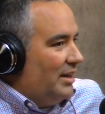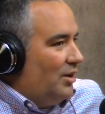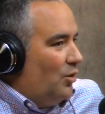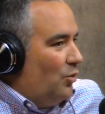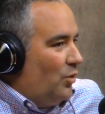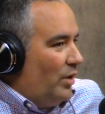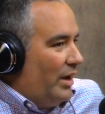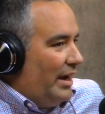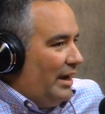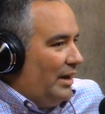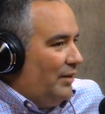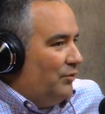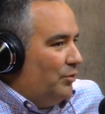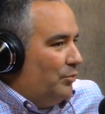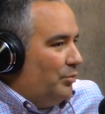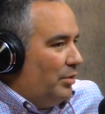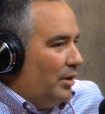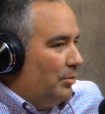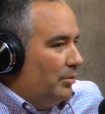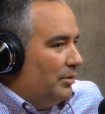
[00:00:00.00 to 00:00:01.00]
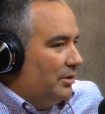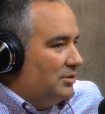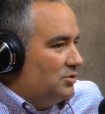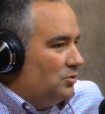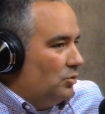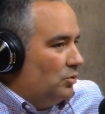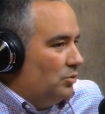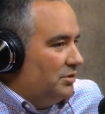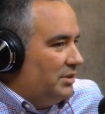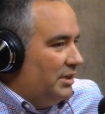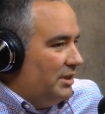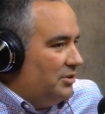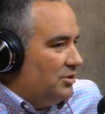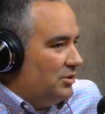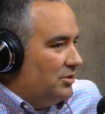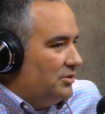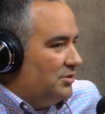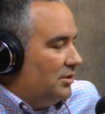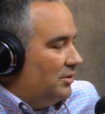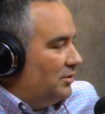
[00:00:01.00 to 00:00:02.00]
away from public school
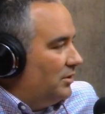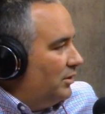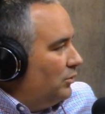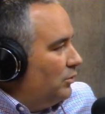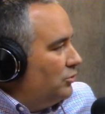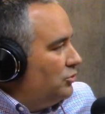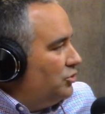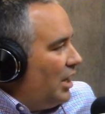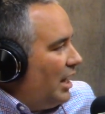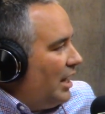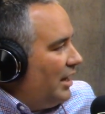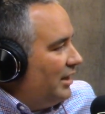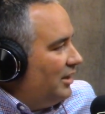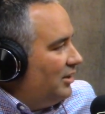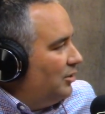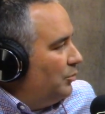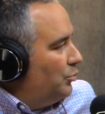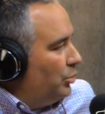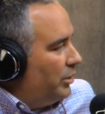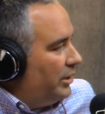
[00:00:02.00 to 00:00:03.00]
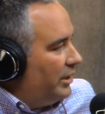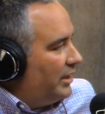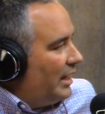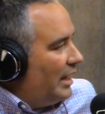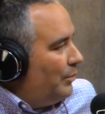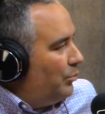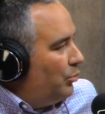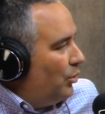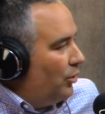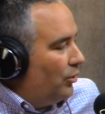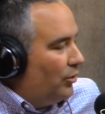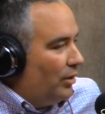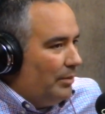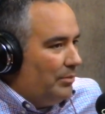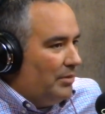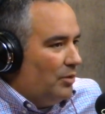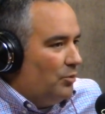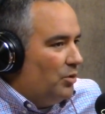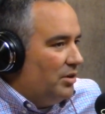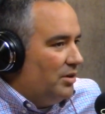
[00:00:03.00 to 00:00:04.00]
teachers and little Johnny in the pre-K program
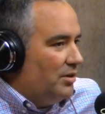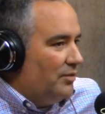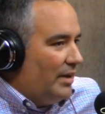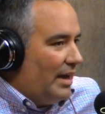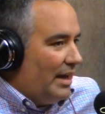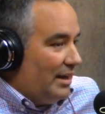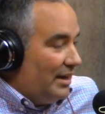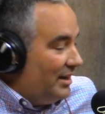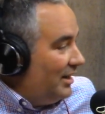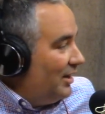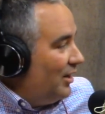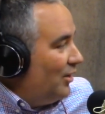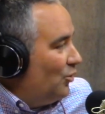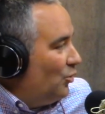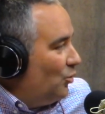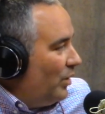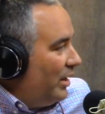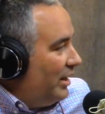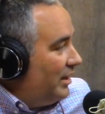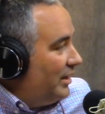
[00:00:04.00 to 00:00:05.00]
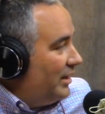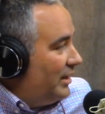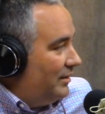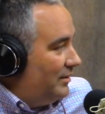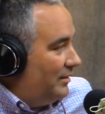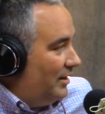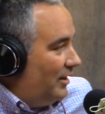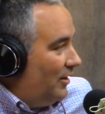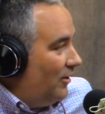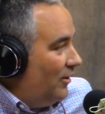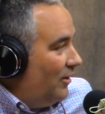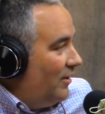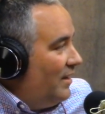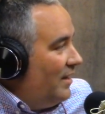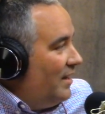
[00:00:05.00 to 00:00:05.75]
that wouldn't have had any other way to get there.